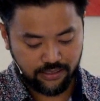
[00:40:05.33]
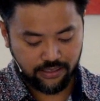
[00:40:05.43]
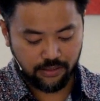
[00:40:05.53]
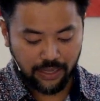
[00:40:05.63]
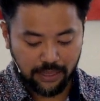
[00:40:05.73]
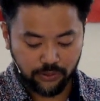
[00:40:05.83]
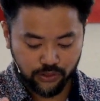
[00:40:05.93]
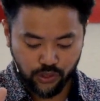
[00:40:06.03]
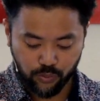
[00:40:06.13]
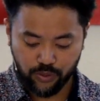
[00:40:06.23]
The Bible is
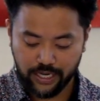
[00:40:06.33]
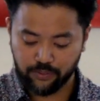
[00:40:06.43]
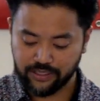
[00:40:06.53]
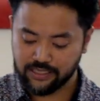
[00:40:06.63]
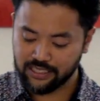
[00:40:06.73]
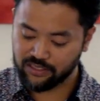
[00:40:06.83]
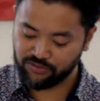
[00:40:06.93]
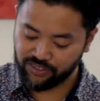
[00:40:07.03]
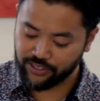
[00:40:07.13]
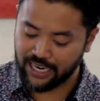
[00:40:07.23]
correct when it says
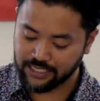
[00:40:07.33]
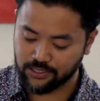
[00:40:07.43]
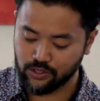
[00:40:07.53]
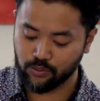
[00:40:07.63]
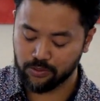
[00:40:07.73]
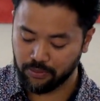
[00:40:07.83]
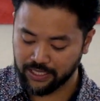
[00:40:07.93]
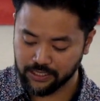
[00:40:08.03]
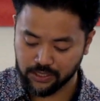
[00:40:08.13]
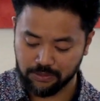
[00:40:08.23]
fear has to do with
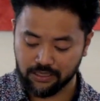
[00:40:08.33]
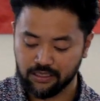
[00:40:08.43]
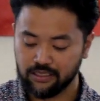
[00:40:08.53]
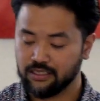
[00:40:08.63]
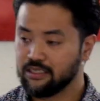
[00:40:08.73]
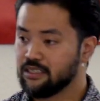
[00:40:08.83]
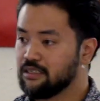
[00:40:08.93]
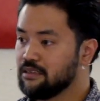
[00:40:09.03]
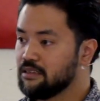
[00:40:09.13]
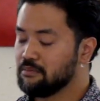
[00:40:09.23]
punishment.
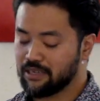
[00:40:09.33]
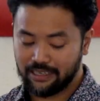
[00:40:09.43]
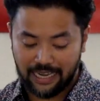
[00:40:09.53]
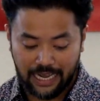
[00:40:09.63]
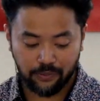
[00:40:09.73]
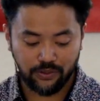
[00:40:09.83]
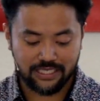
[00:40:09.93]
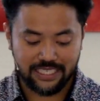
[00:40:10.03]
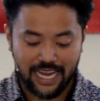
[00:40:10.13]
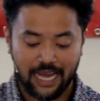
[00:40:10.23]
But God was
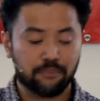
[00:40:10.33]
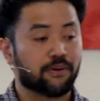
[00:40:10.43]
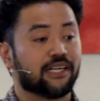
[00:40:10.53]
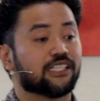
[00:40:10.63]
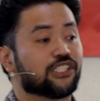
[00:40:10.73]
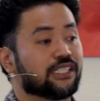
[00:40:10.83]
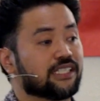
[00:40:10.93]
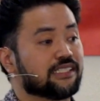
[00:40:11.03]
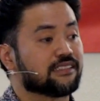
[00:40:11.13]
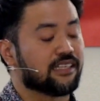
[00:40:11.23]
not punishing
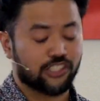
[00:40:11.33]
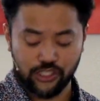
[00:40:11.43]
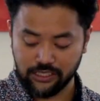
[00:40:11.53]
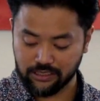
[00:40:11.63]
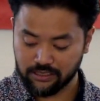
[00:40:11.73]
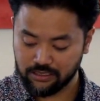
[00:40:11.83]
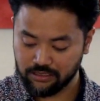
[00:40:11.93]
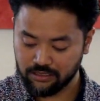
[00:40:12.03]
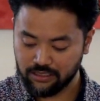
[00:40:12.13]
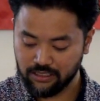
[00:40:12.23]
his son Jesus.
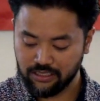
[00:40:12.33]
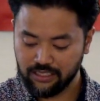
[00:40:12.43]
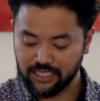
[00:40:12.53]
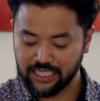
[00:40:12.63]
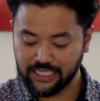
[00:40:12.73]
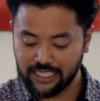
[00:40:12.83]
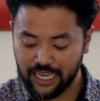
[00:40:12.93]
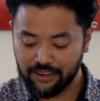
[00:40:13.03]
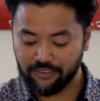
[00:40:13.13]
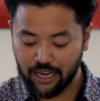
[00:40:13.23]
He
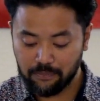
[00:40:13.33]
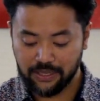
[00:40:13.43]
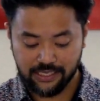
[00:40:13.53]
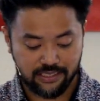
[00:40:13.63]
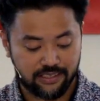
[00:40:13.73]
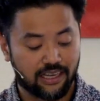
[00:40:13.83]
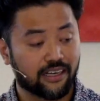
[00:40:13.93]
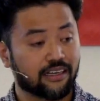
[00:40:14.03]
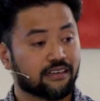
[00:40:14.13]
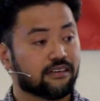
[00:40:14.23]
gave up his son
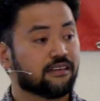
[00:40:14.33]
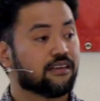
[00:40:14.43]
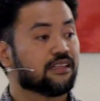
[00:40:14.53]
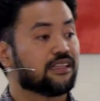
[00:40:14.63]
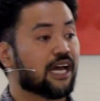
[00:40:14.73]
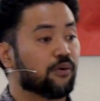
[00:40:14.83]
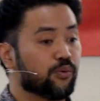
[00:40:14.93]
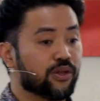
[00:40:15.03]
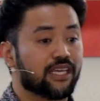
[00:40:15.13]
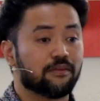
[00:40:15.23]
that
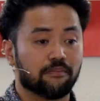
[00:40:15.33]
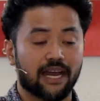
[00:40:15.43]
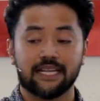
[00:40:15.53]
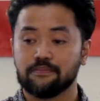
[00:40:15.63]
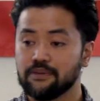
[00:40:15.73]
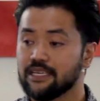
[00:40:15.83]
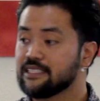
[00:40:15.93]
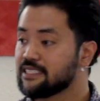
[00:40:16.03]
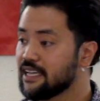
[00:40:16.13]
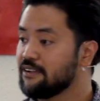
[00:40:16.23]
we might be
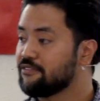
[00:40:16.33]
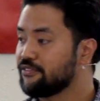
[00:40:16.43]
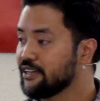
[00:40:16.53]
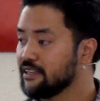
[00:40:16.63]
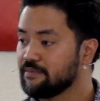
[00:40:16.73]
set free.